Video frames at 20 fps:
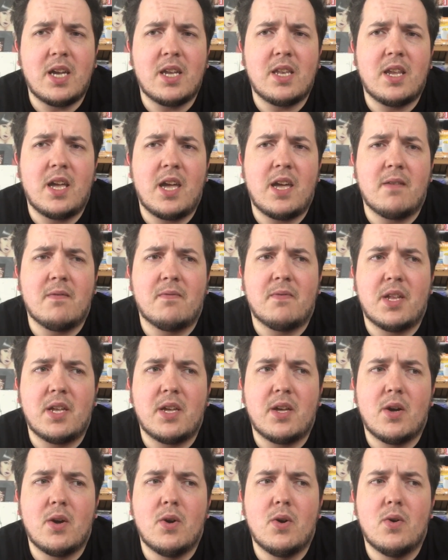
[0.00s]
in a
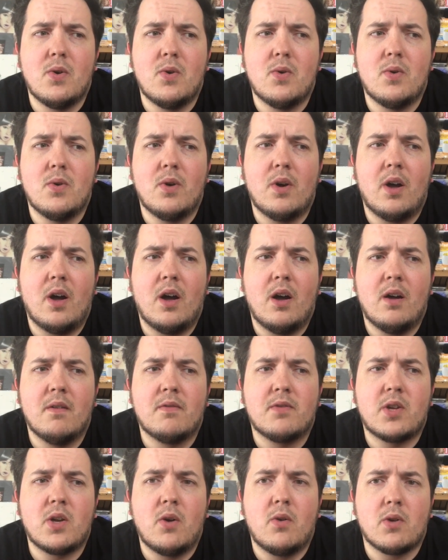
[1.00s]
video
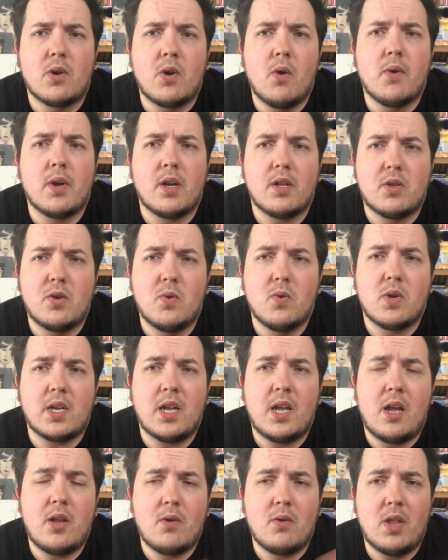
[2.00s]
of going on tour
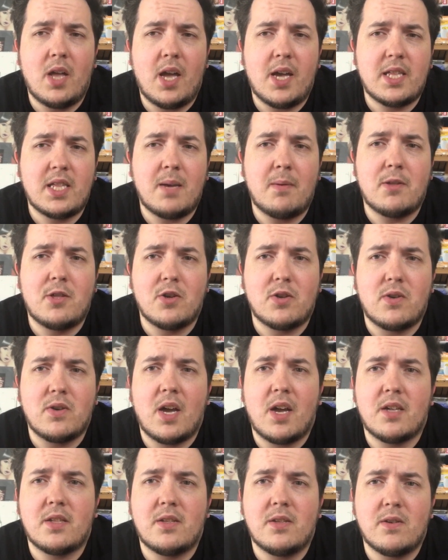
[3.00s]
again. I know last time I took you
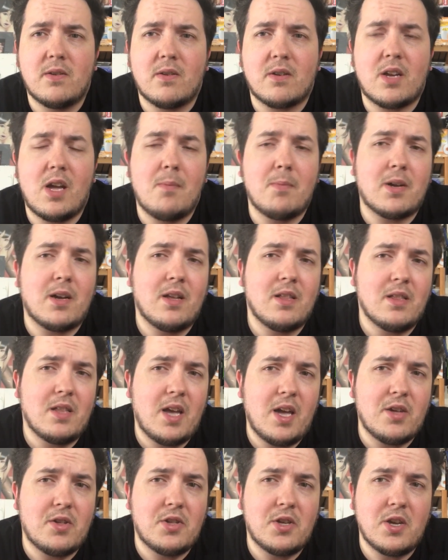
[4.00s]
guys to New York Comic Con
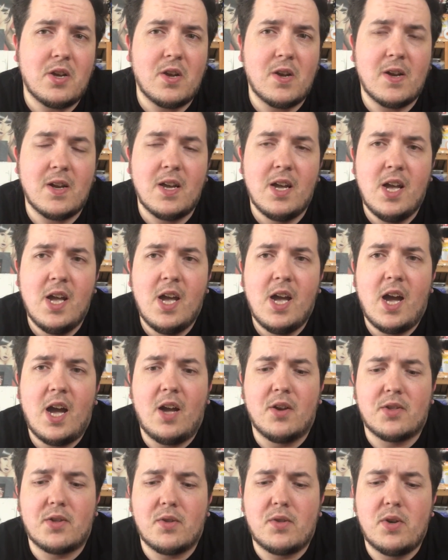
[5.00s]
last year. I
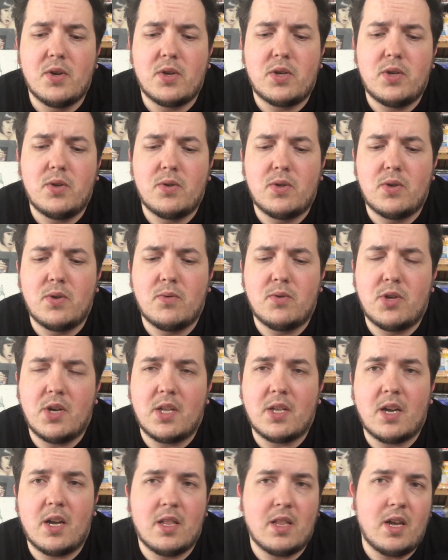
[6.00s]
also took you to
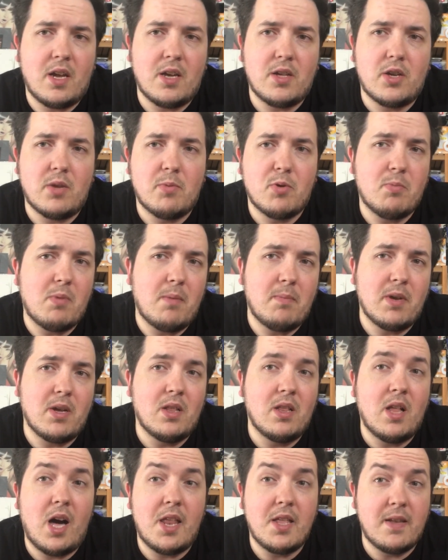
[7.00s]
Gen Con last year, but there might be a
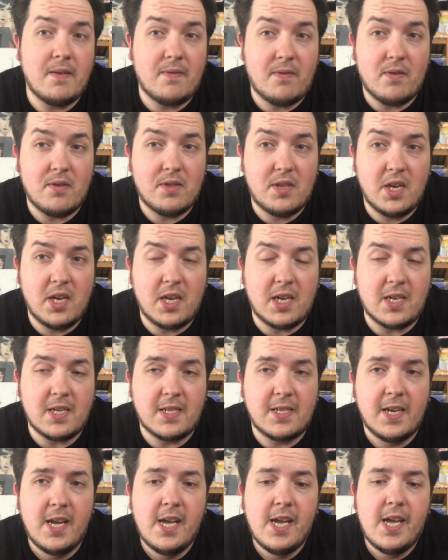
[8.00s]
lot of different
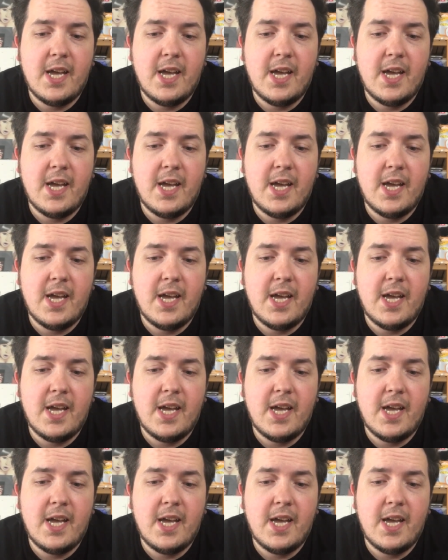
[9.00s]
things.